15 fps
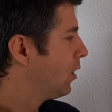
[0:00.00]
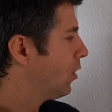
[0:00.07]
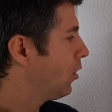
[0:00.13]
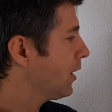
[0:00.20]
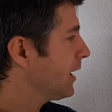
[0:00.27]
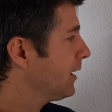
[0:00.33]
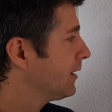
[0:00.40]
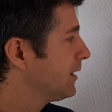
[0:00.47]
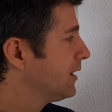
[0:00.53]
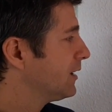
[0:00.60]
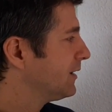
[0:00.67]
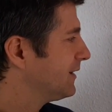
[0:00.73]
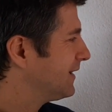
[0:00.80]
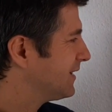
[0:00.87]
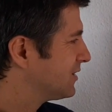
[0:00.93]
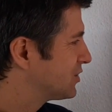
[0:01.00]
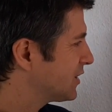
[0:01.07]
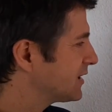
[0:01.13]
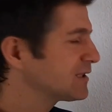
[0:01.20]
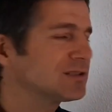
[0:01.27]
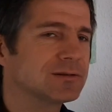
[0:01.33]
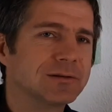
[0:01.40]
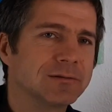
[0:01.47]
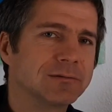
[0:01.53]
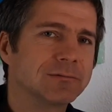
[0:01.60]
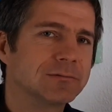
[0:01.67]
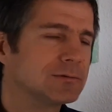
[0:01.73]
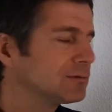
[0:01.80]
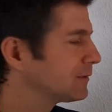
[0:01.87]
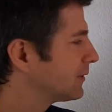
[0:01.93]
Okay, just
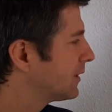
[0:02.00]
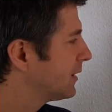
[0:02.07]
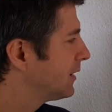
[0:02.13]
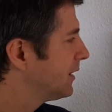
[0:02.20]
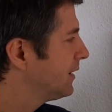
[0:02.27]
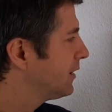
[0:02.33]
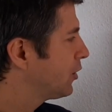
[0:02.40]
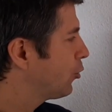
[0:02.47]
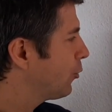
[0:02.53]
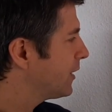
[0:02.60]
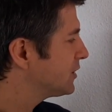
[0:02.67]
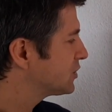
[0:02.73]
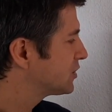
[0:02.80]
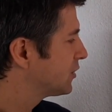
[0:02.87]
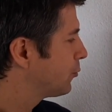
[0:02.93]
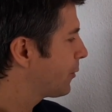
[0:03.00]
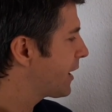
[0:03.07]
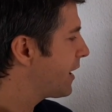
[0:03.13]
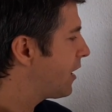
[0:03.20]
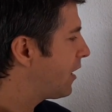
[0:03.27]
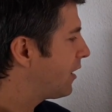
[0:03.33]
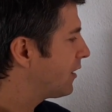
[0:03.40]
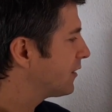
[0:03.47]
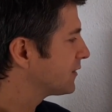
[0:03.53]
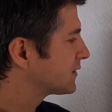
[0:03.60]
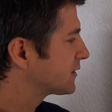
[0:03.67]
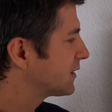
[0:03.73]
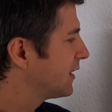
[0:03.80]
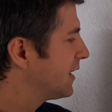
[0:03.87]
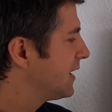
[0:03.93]
in a question where I
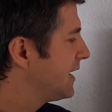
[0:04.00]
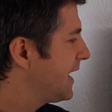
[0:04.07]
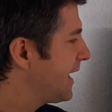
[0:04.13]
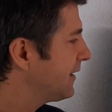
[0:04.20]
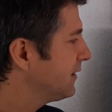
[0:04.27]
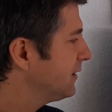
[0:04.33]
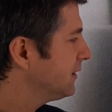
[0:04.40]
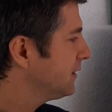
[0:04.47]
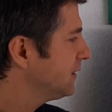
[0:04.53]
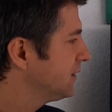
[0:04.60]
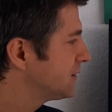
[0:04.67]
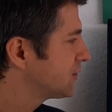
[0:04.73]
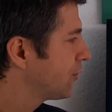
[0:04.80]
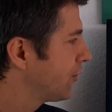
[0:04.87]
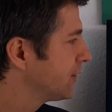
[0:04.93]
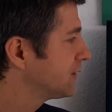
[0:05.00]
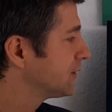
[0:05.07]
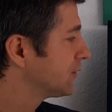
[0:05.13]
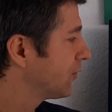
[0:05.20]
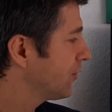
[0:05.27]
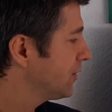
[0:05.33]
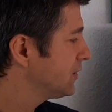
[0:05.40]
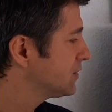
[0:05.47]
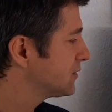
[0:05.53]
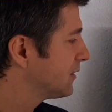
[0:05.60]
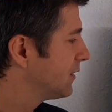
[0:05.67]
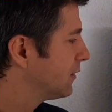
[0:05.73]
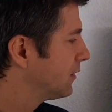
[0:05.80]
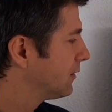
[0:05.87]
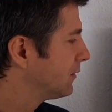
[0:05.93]
ask, lerne ich heute Deutsch?
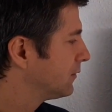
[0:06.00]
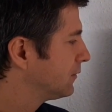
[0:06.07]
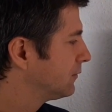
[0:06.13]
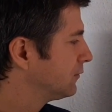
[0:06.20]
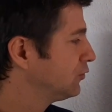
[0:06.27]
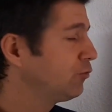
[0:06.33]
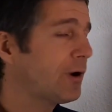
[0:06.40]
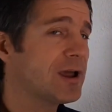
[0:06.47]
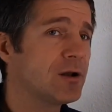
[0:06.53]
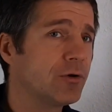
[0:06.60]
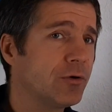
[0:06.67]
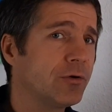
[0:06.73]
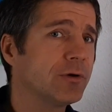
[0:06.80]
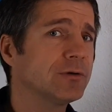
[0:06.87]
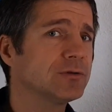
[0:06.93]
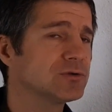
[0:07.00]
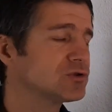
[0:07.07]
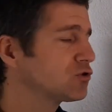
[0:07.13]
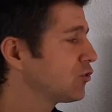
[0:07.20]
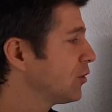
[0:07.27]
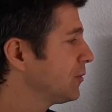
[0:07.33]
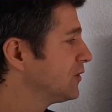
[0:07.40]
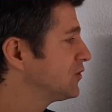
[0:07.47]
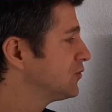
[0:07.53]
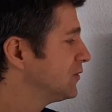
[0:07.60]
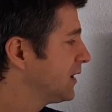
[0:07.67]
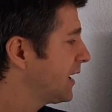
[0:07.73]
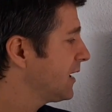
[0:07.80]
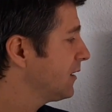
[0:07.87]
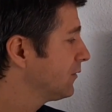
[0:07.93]
Do I learn German
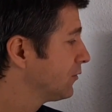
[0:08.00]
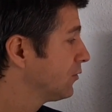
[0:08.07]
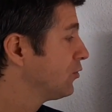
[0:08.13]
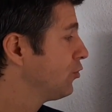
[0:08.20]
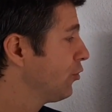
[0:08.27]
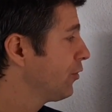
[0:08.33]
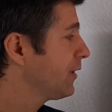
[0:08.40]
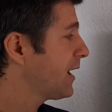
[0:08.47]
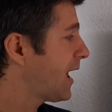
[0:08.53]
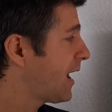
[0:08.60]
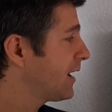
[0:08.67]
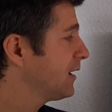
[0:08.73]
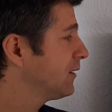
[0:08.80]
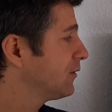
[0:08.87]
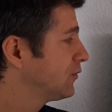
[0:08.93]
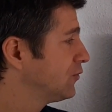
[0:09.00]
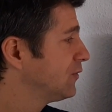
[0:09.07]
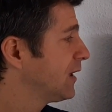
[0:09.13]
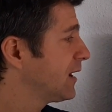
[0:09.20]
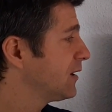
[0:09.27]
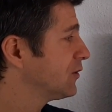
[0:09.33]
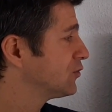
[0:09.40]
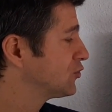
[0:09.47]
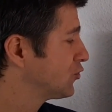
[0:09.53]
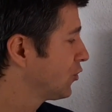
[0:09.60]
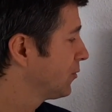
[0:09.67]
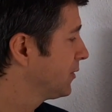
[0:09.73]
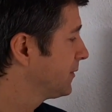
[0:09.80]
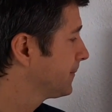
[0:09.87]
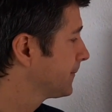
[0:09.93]
today? No, learn I today
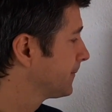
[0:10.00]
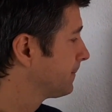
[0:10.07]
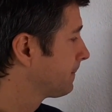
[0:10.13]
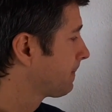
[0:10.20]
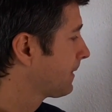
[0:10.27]
German?